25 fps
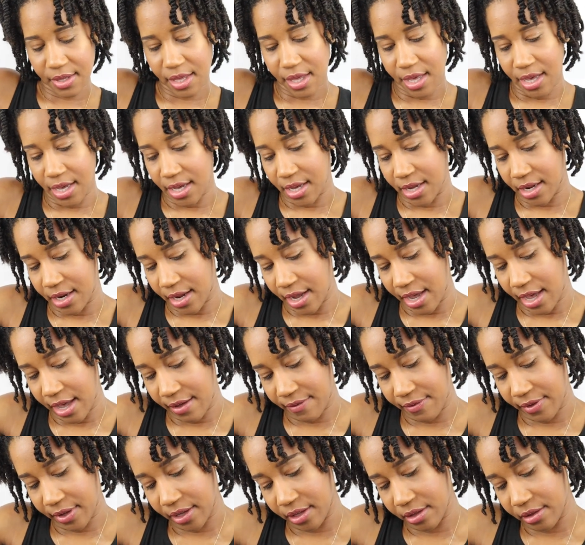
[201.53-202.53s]
And I
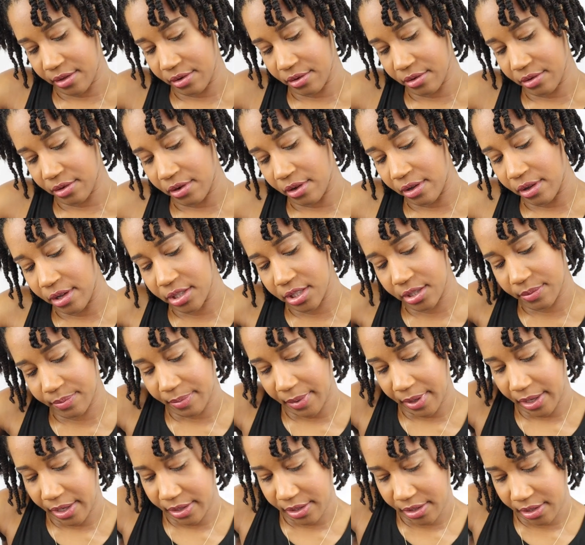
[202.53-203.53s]
have like a little
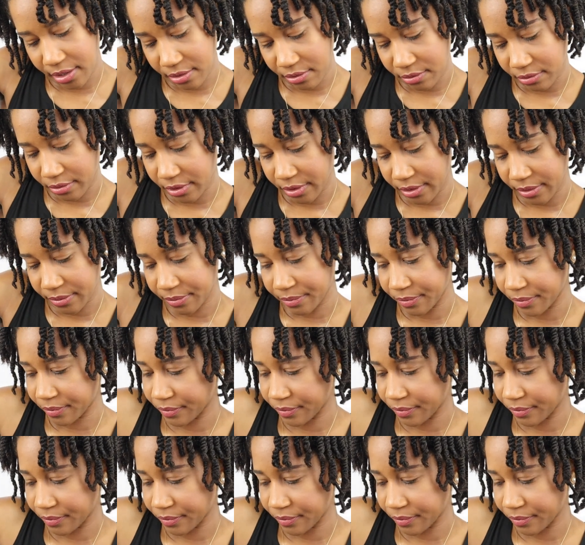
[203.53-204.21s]
crossbody or...